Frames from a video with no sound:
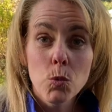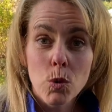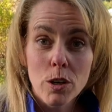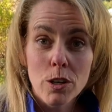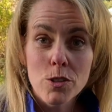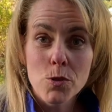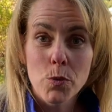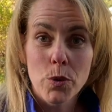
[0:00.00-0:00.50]

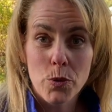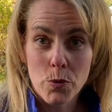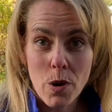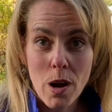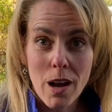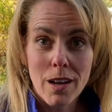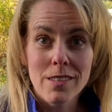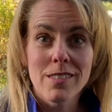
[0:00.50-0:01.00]
words with
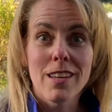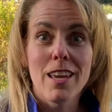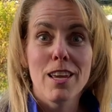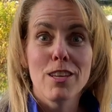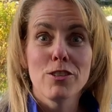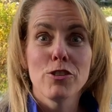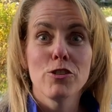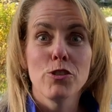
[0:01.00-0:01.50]
rocks
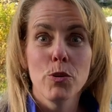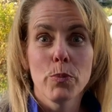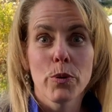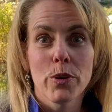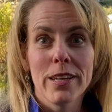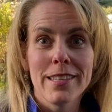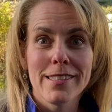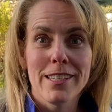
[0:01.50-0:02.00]
is super
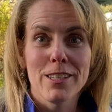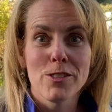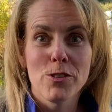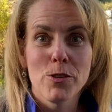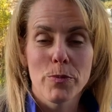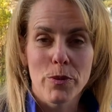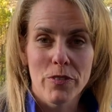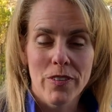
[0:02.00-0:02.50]
easy and
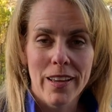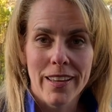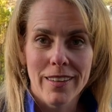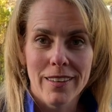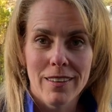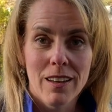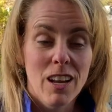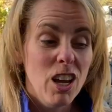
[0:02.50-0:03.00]
super fun.
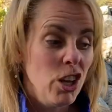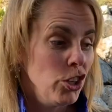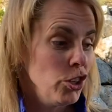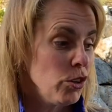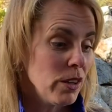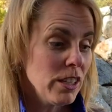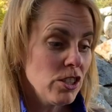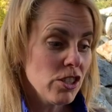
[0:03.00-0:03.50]
You
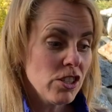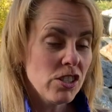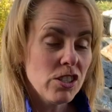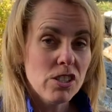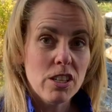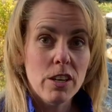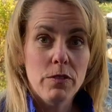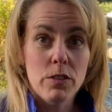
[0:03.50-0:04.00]
can just,
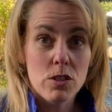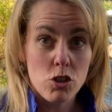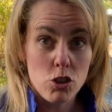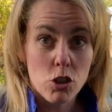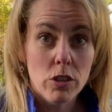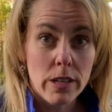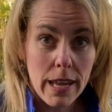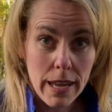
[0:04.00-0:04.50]
if it's
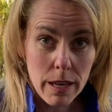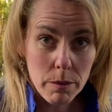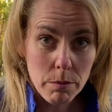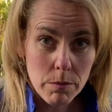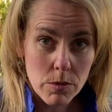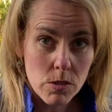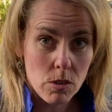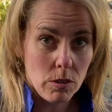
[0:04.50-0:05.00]
your name,
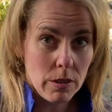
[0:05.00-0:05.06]
so